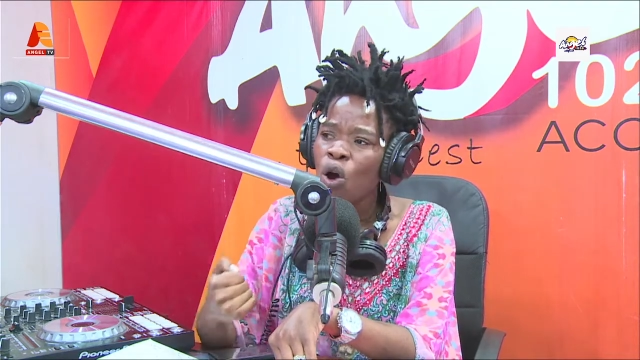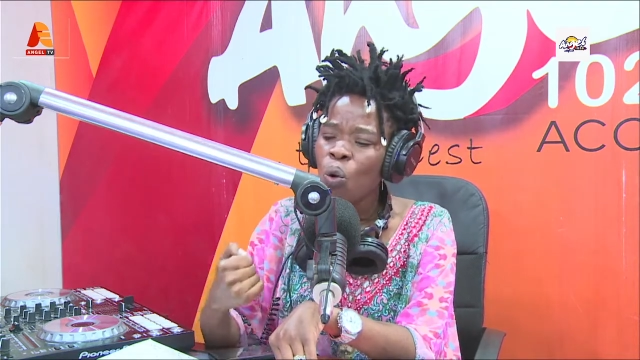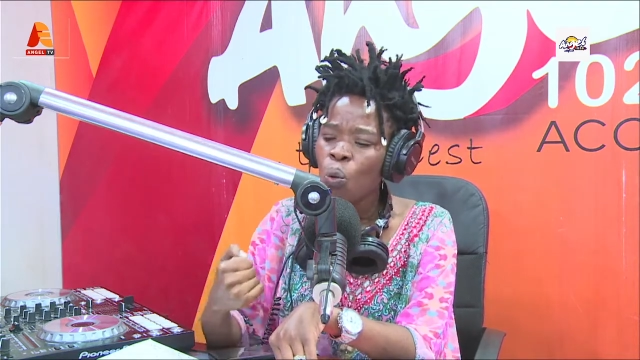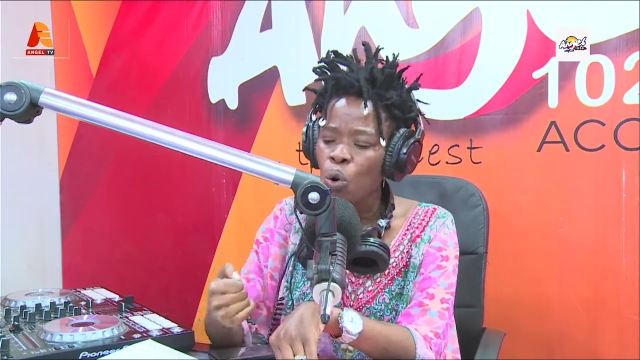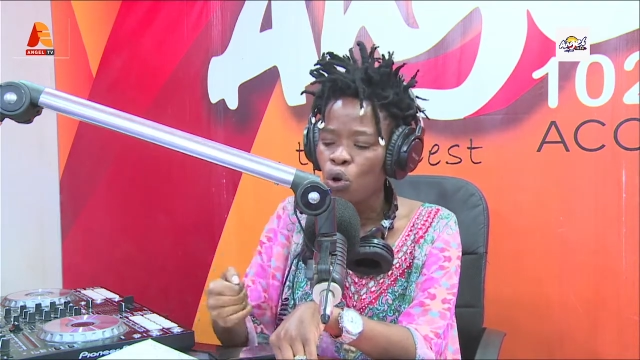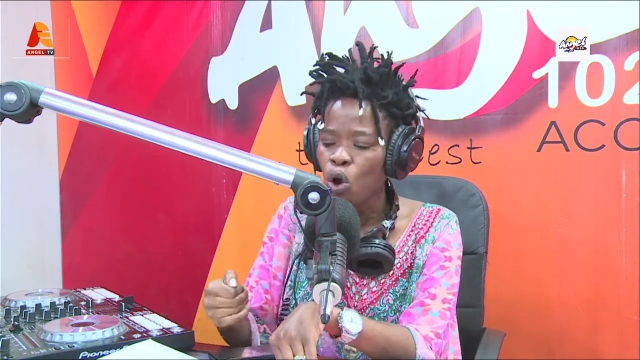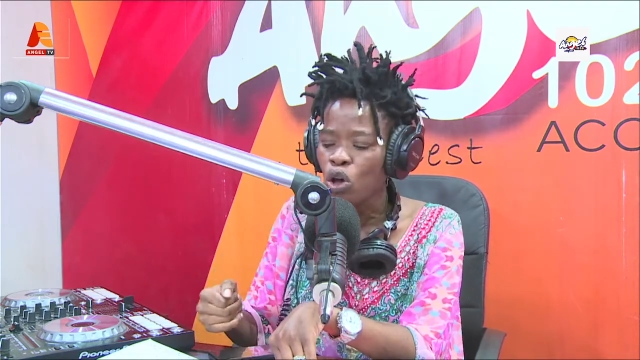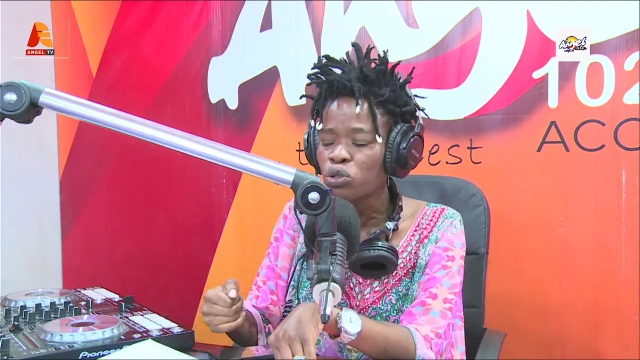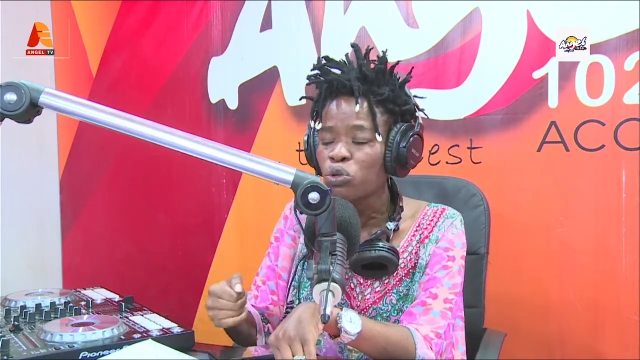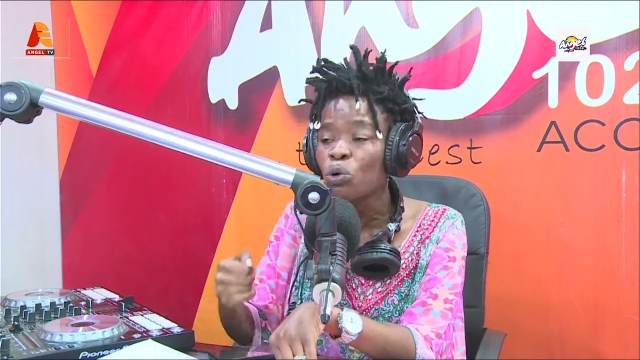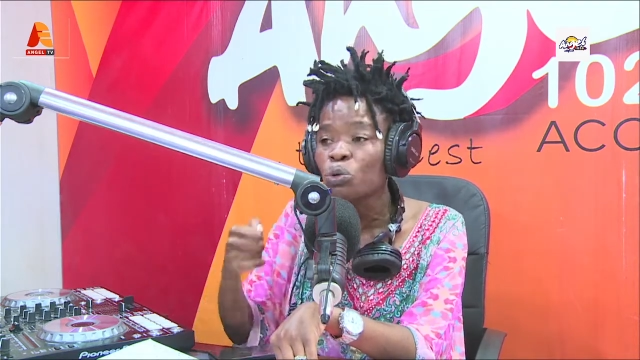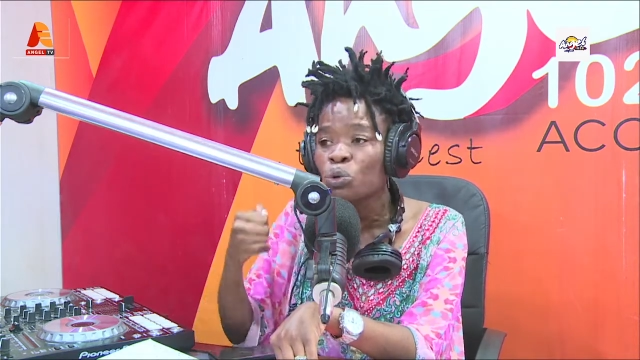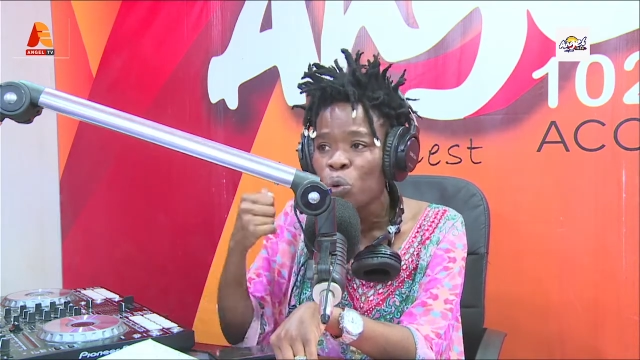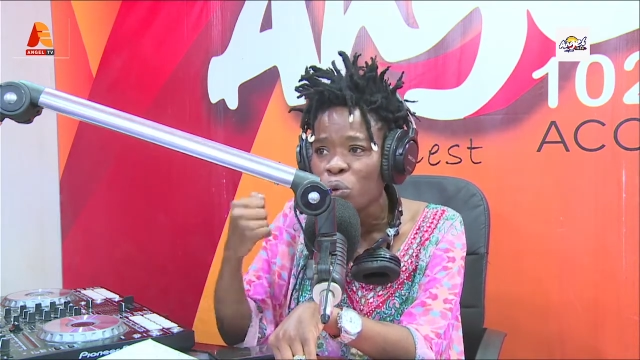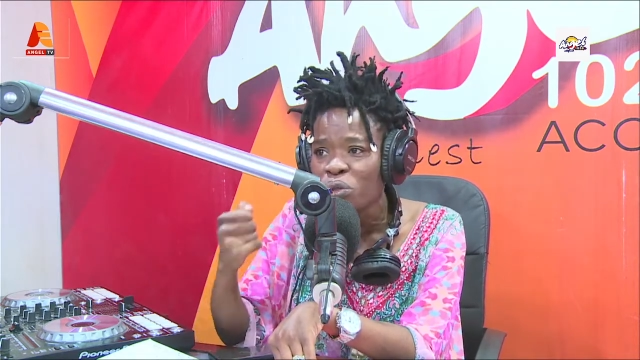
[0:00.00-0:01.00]
would also
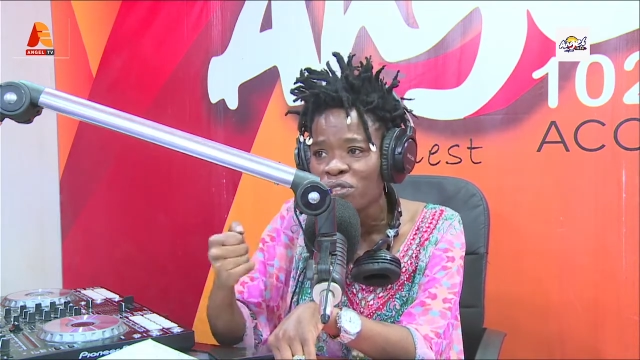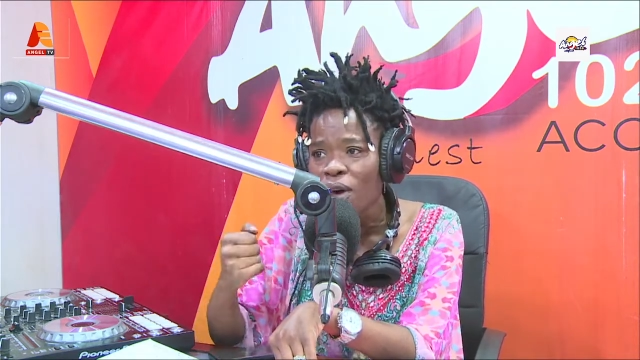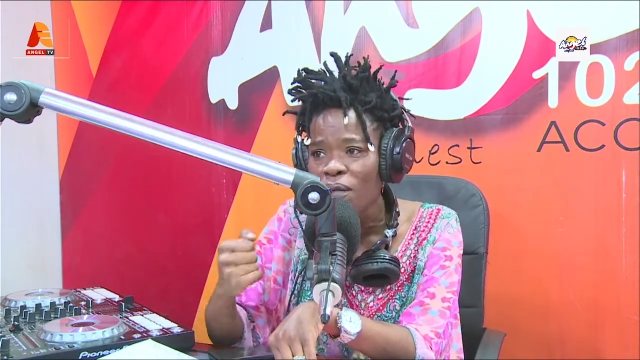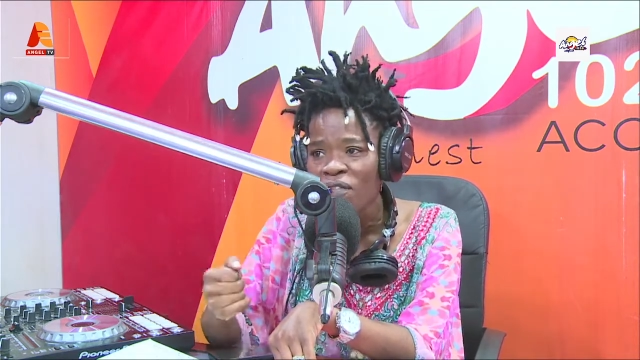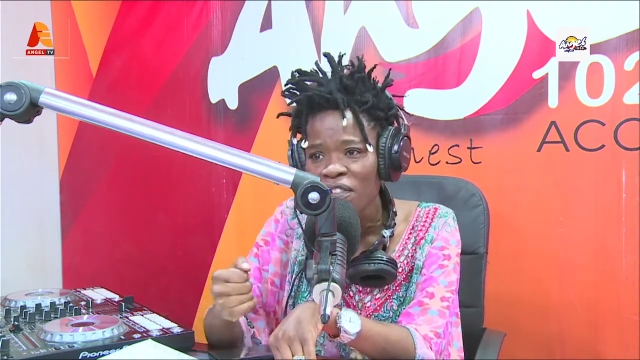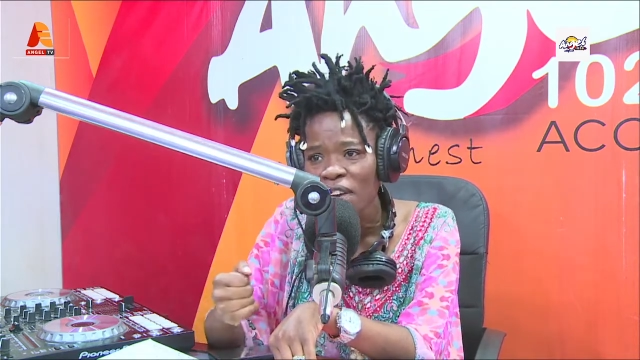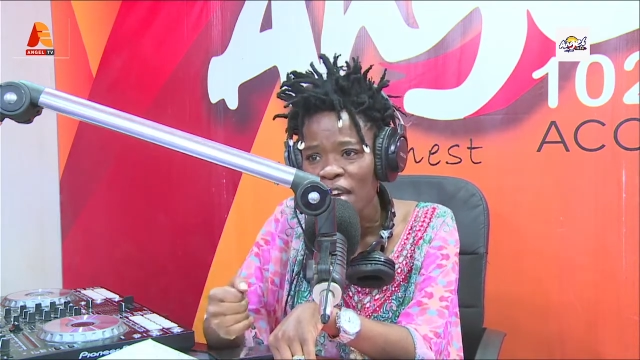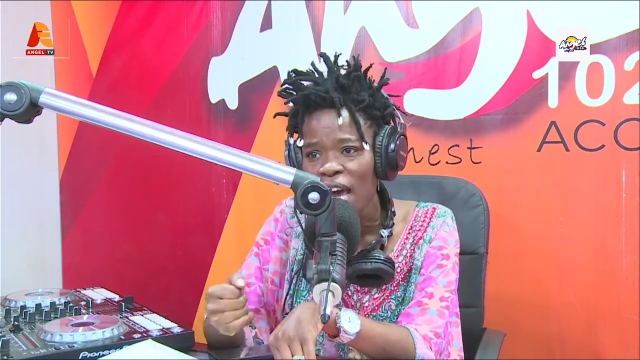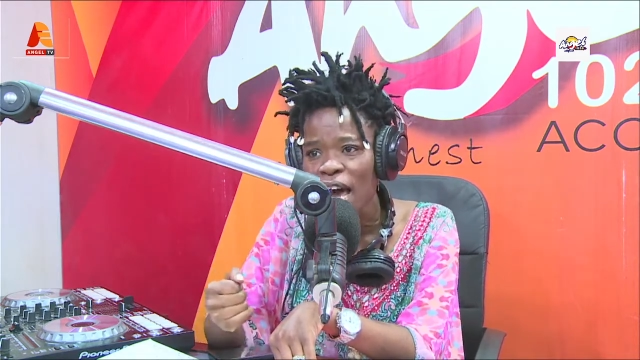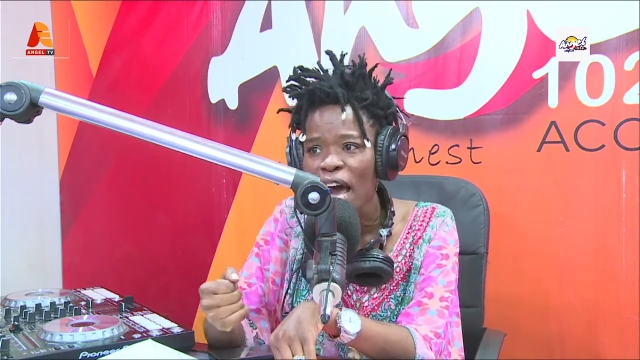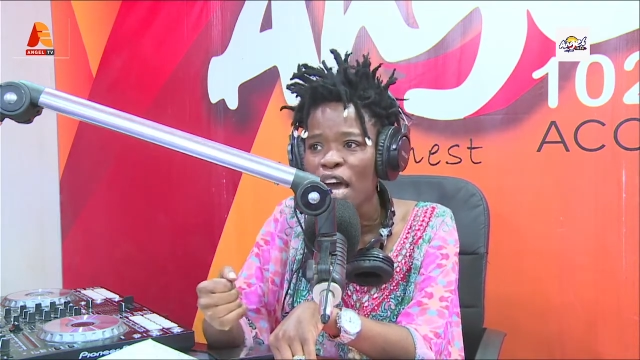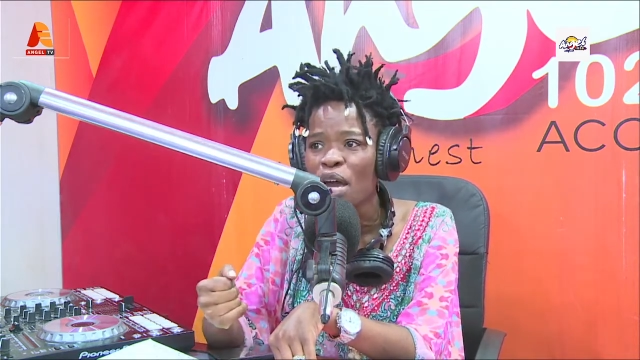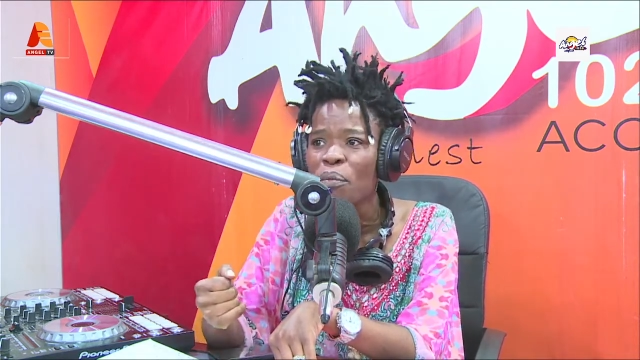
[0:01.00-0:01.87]
do something a